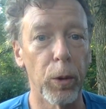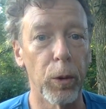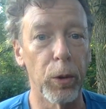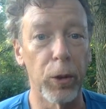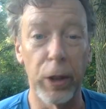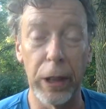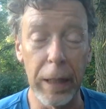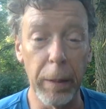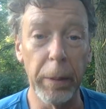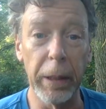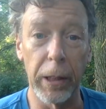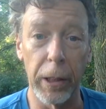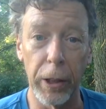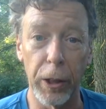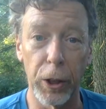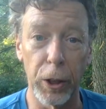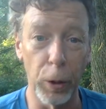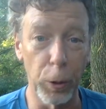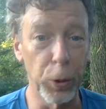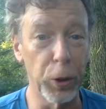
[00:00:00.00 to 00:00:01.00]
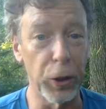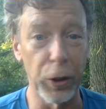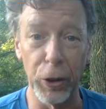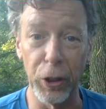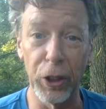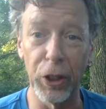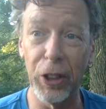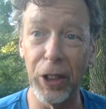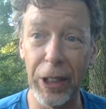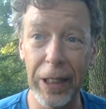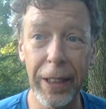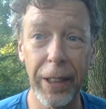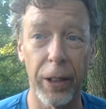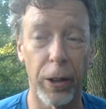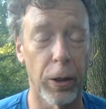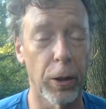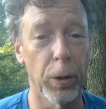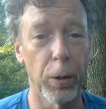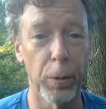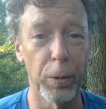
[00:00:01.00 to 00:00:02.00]
seemingly so sincere,
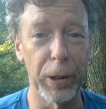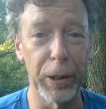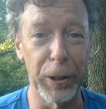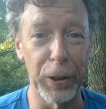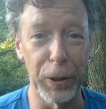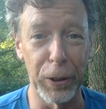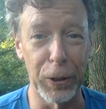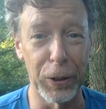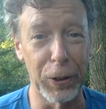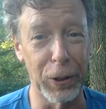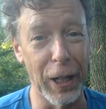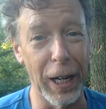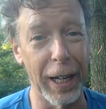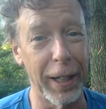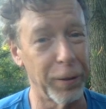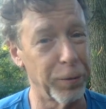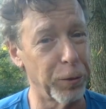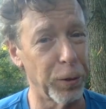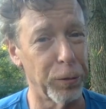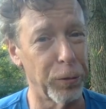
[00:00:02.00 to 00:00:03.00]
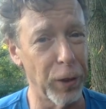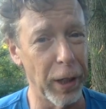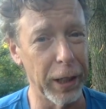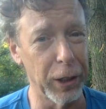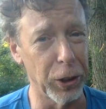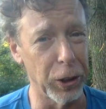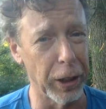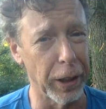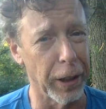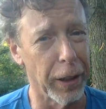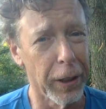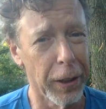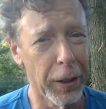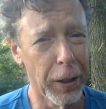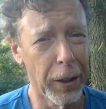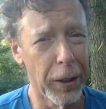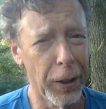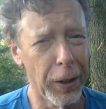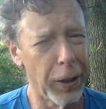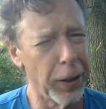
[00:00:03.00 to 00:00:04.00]
which is kind of refreshing.
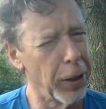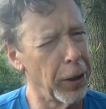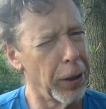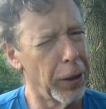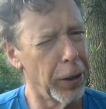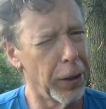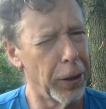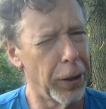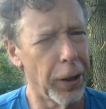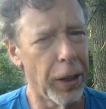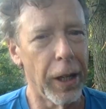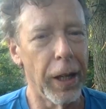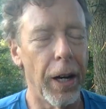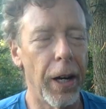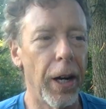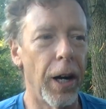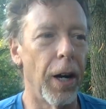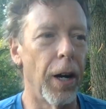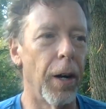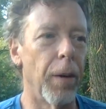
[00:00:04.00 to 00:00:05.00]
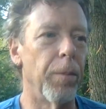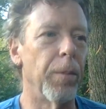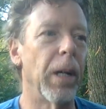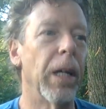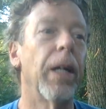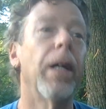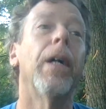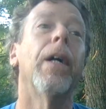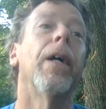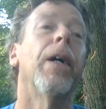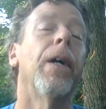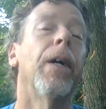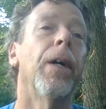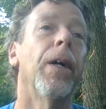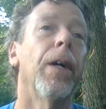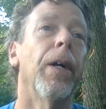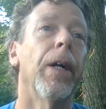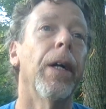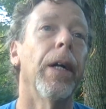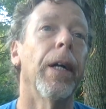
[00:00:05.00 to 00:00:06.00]
Um,
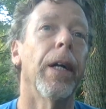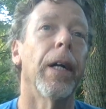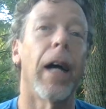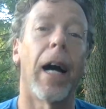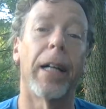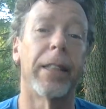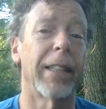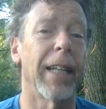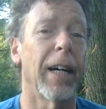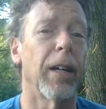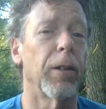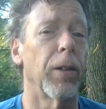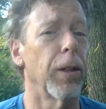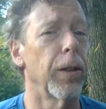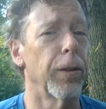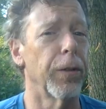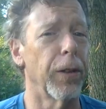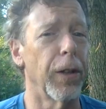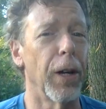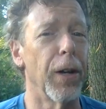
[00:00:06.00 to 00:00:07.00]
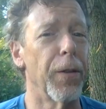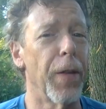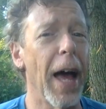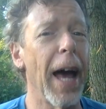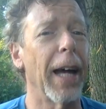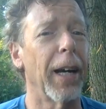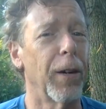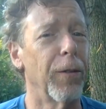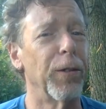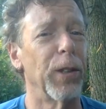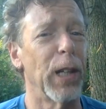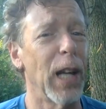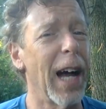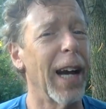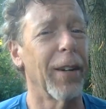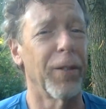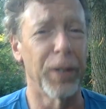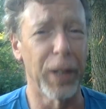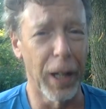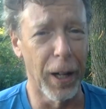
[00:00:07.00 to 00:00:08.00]
I doubt that of a
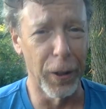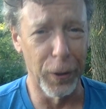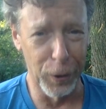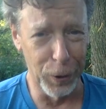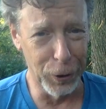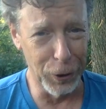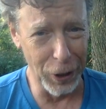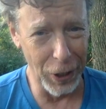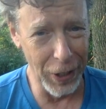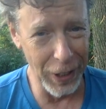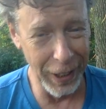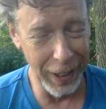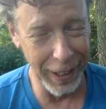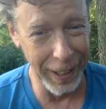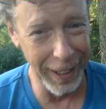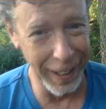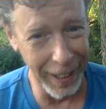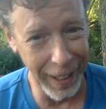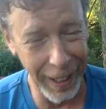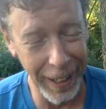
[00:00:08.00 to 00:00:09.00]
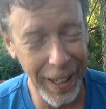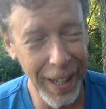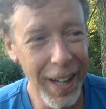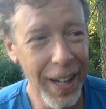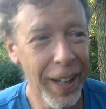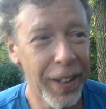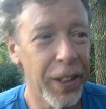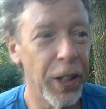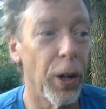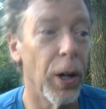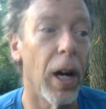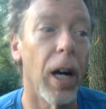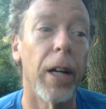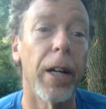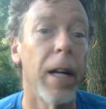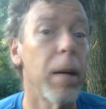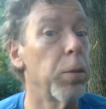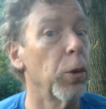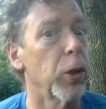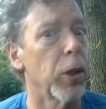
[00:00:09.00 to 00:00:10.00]
lot of the others. They're
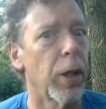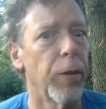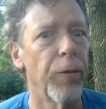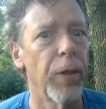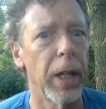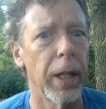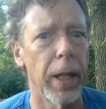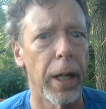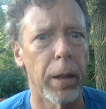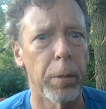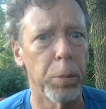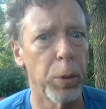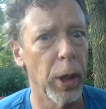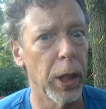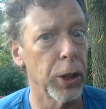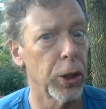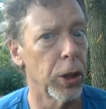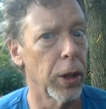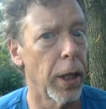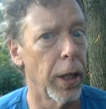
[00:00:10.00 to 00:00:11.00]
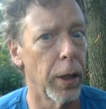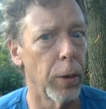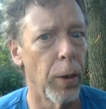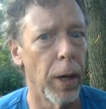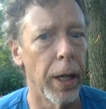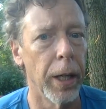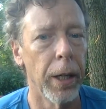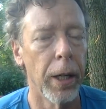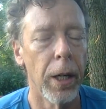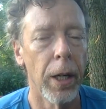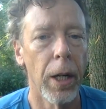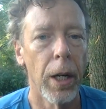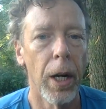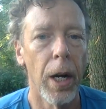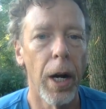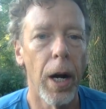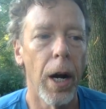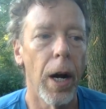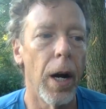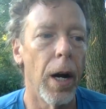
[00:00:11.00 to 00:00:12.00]
unable to convey that impression anyway.
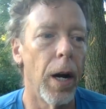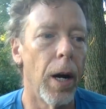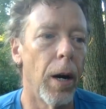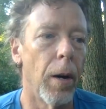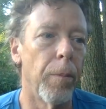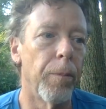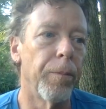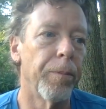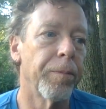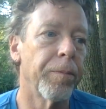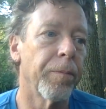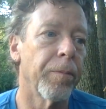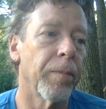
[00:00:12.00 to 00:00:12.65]
Um,